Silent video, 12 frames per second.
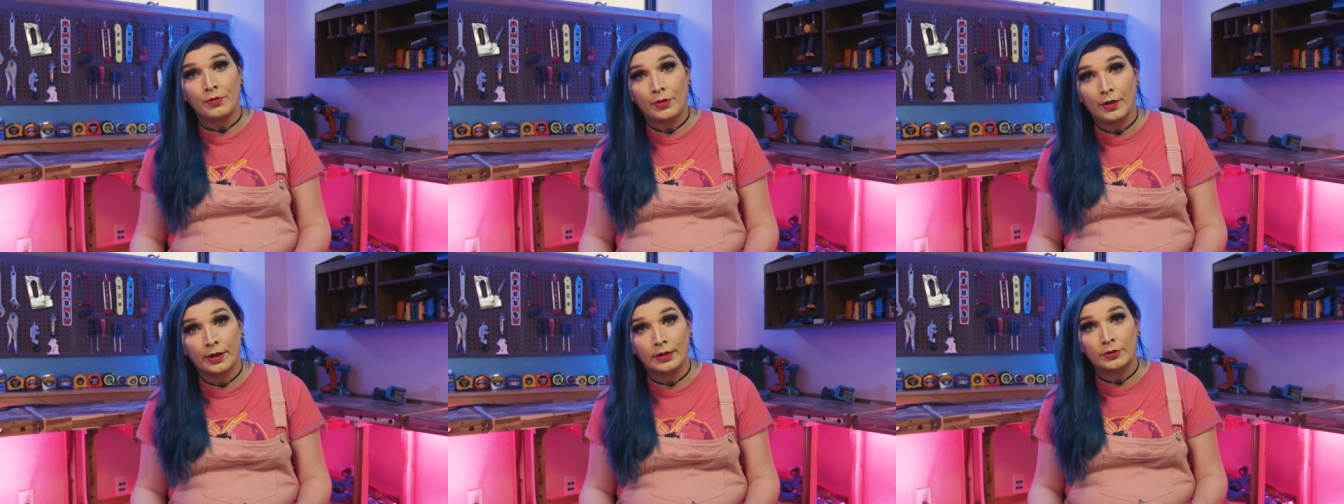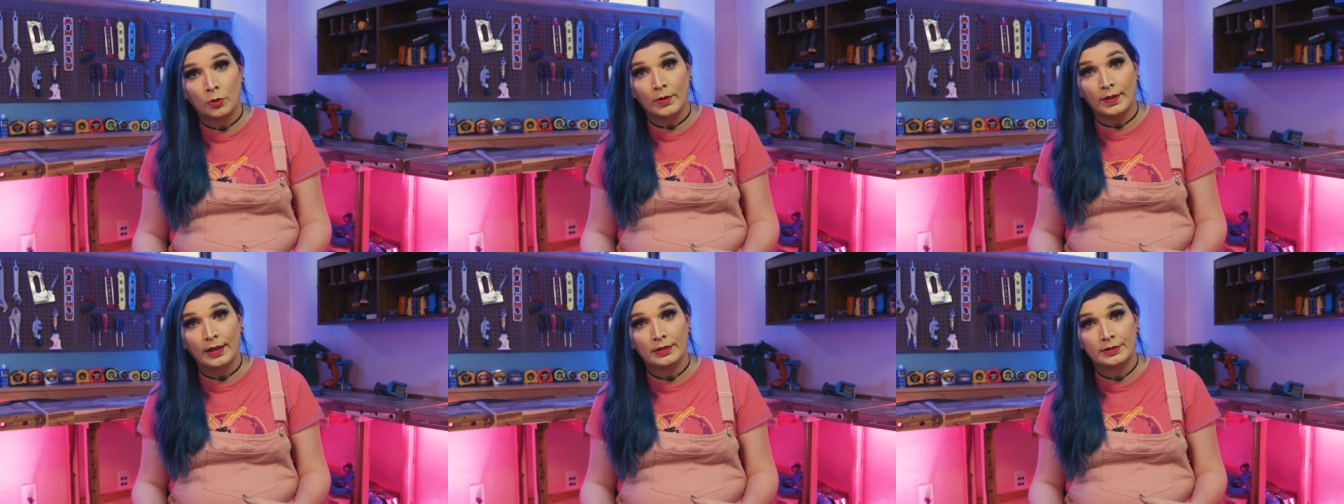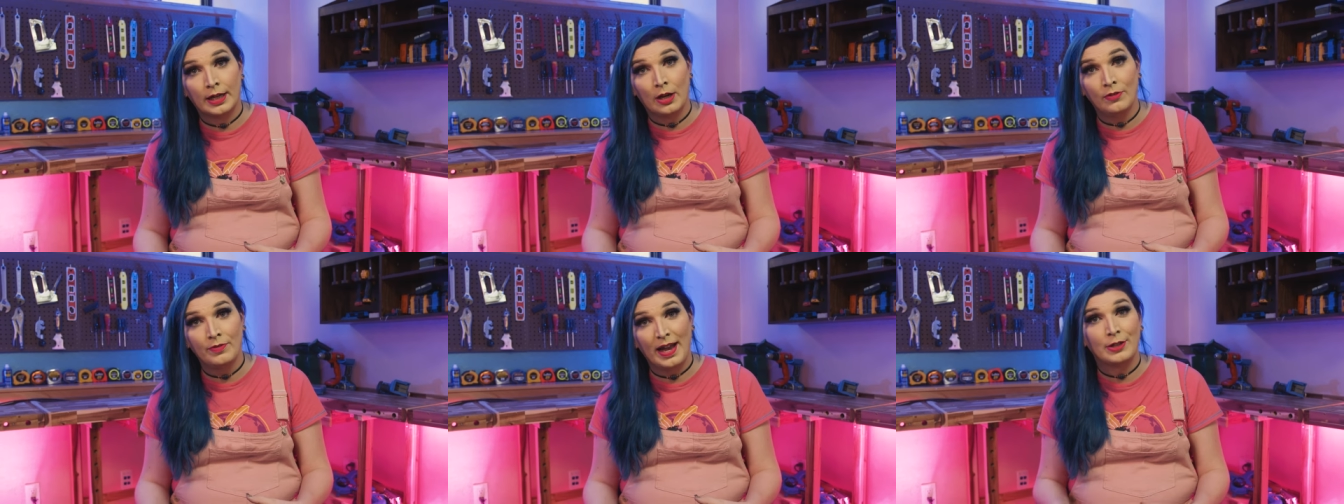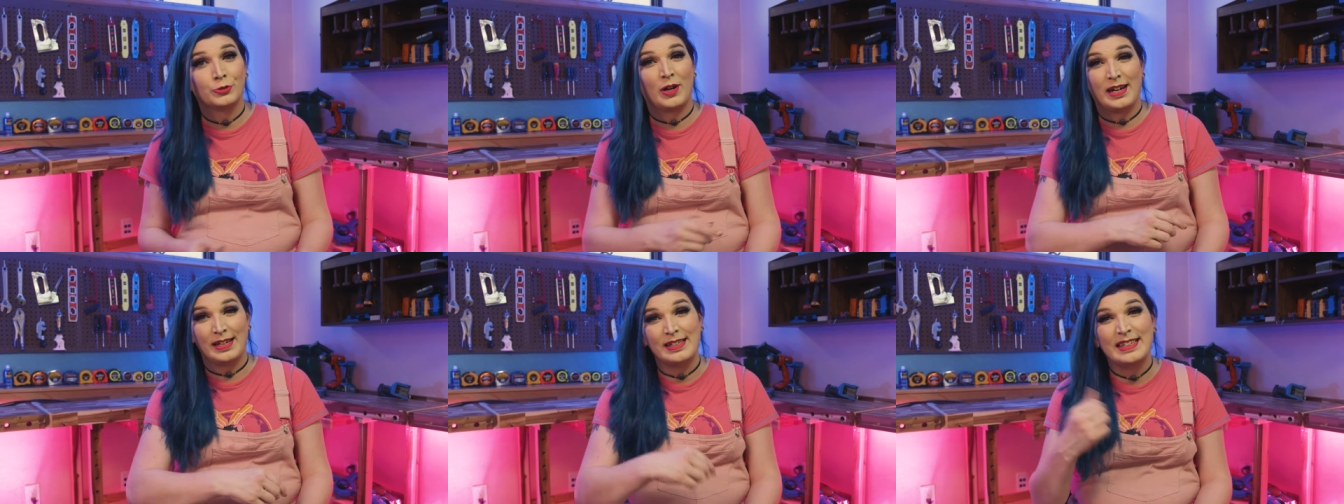the toilet itself and
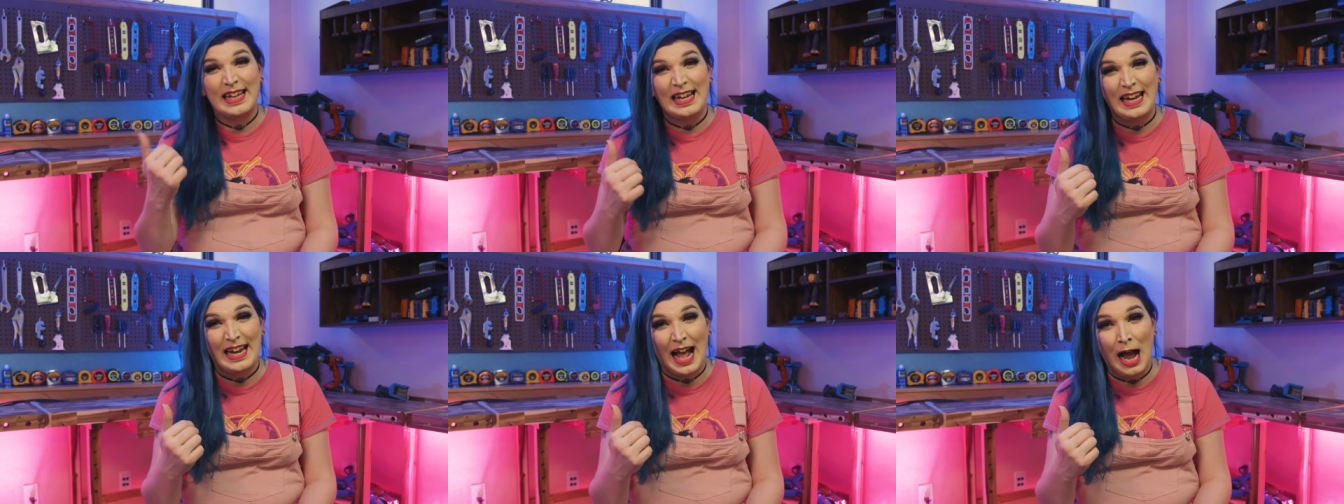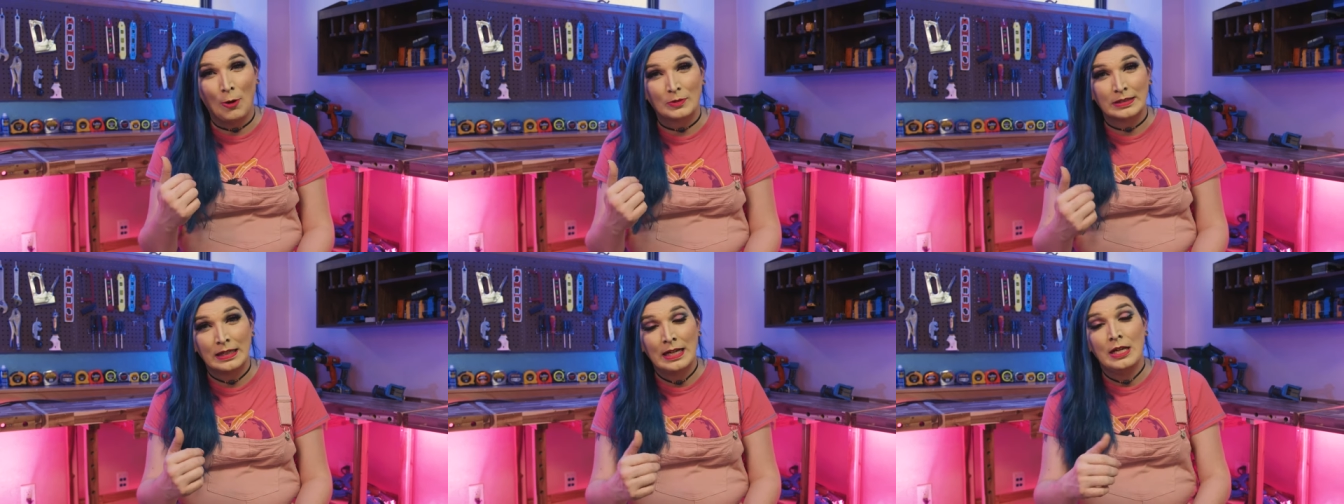try to get it out.